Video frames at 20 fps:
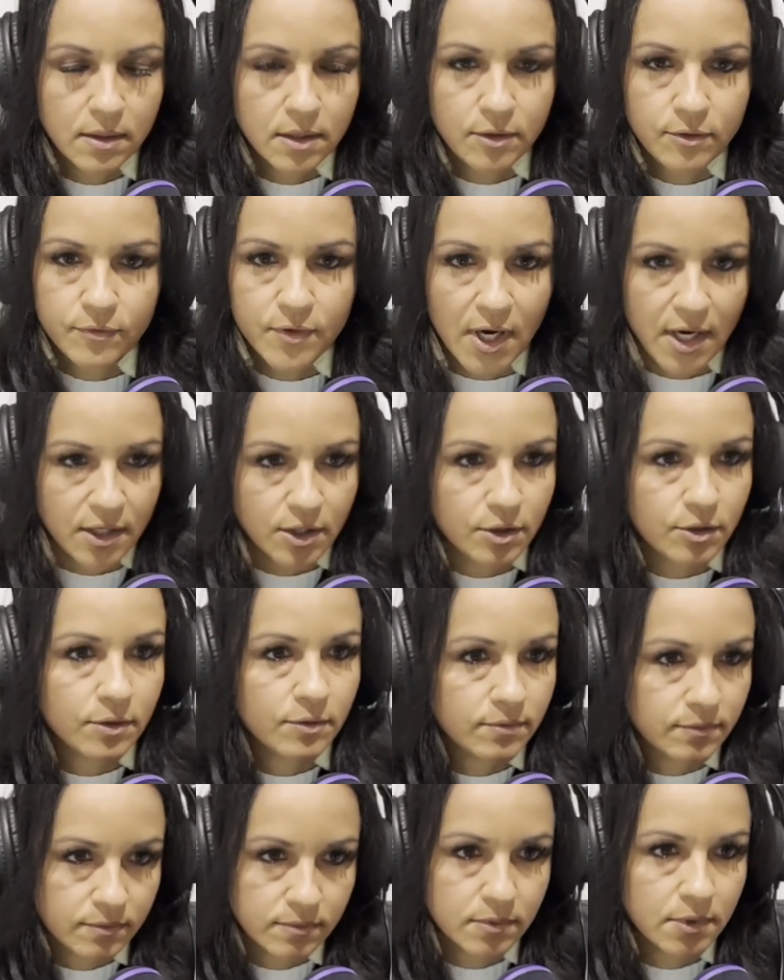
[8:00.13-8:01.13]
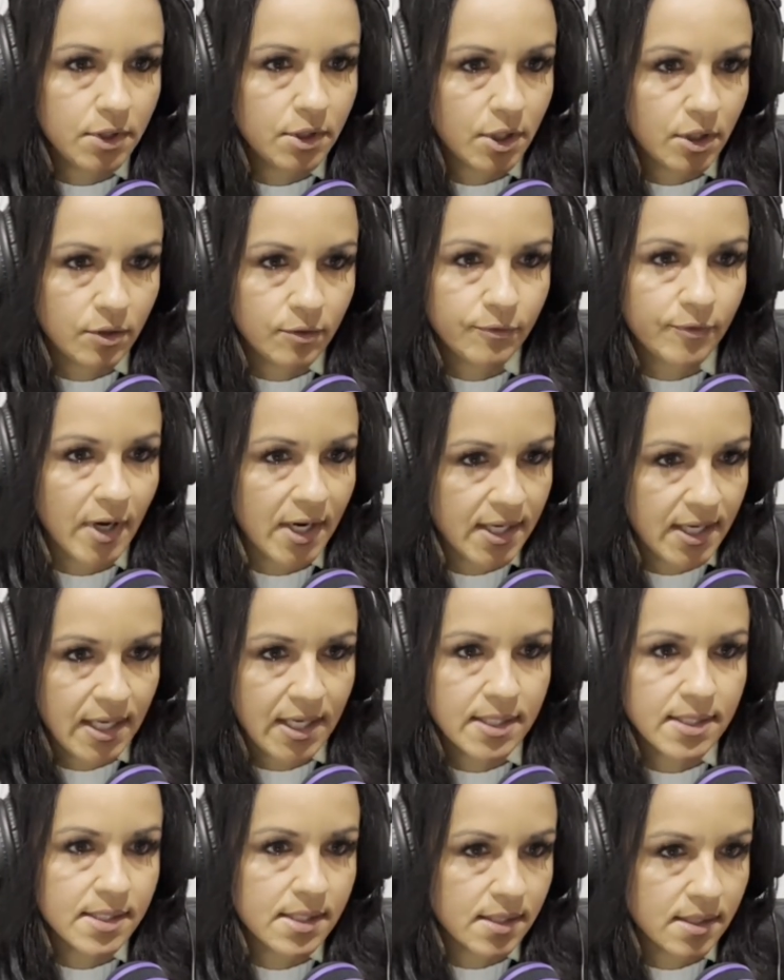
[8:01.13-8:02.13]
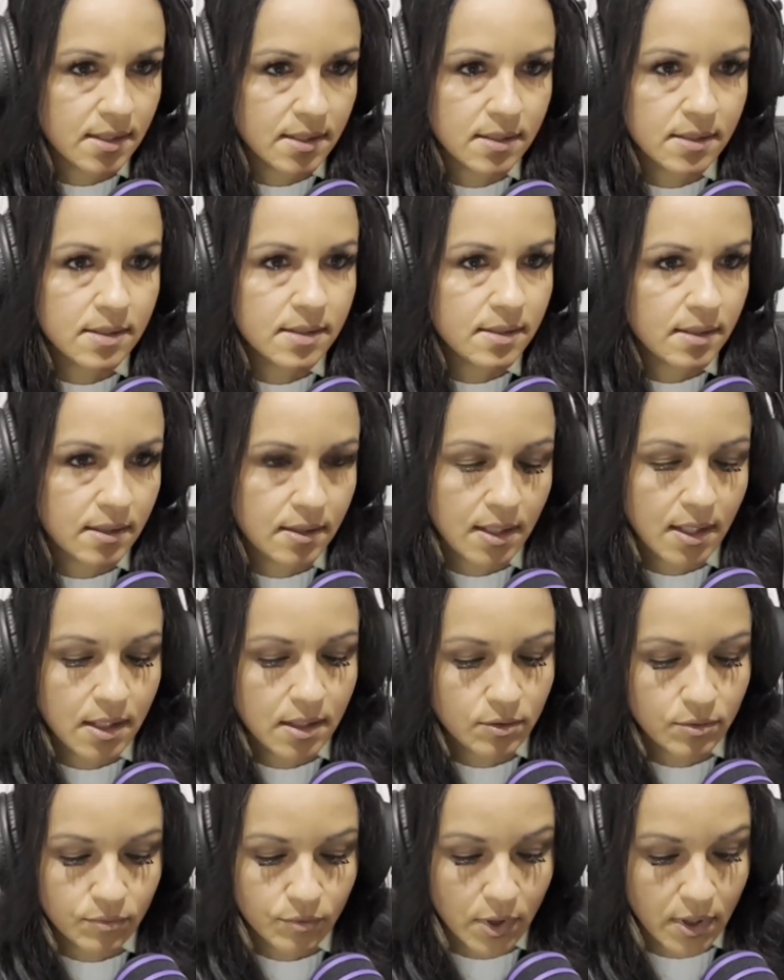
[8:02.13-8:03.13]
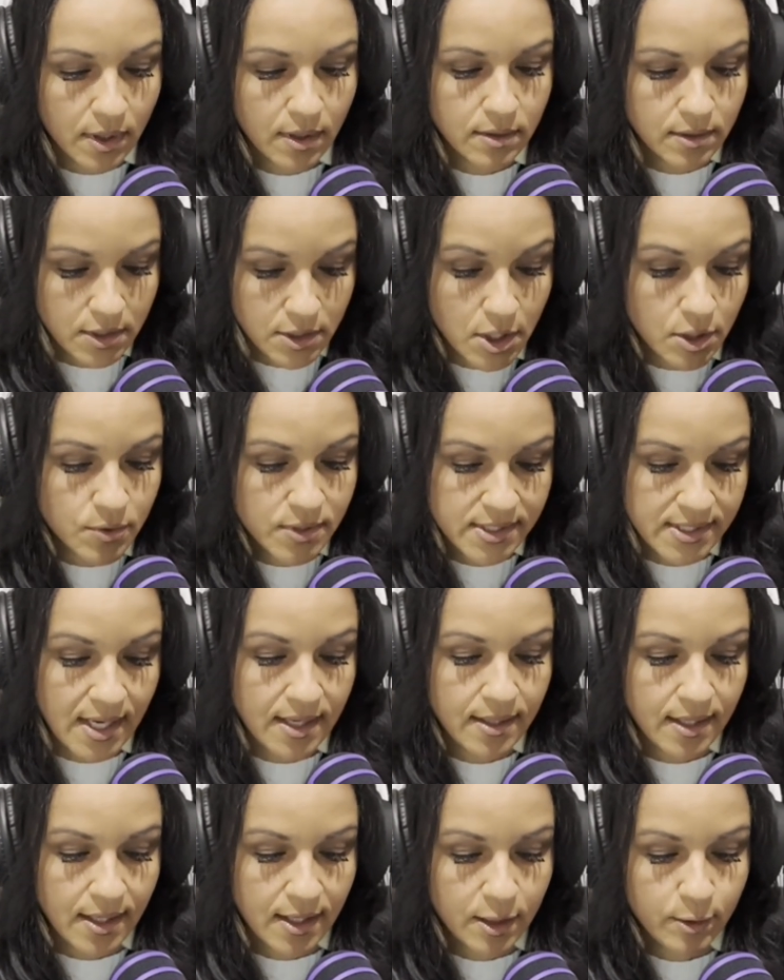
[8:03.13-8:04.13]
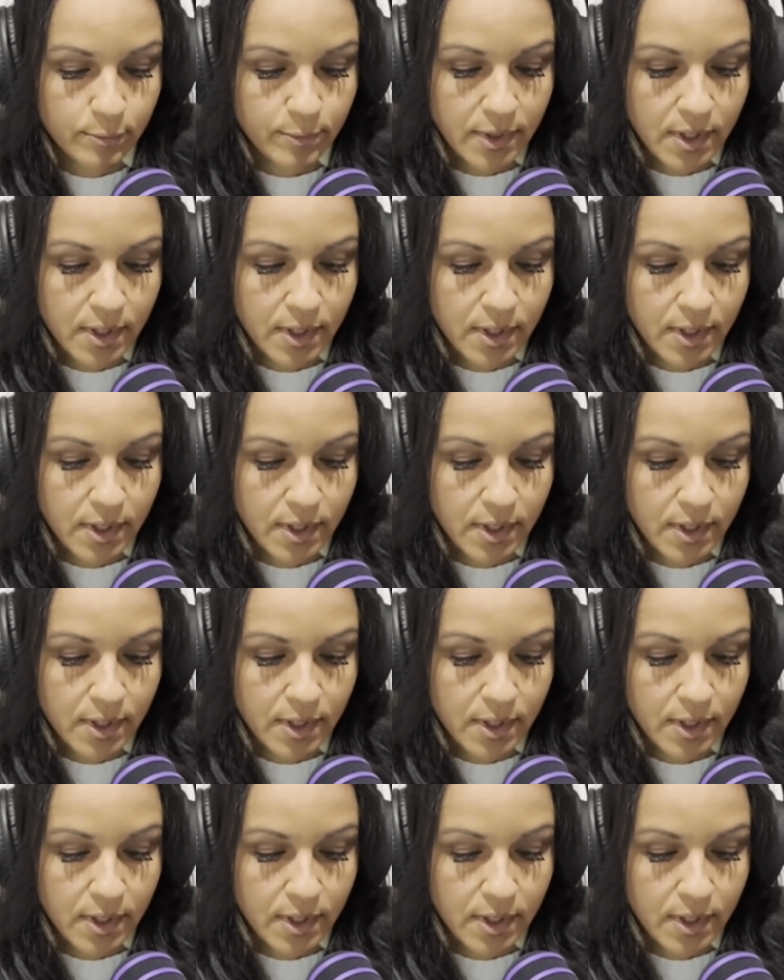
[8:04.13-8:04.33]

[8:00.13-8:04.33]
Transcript: got your, finances in set up.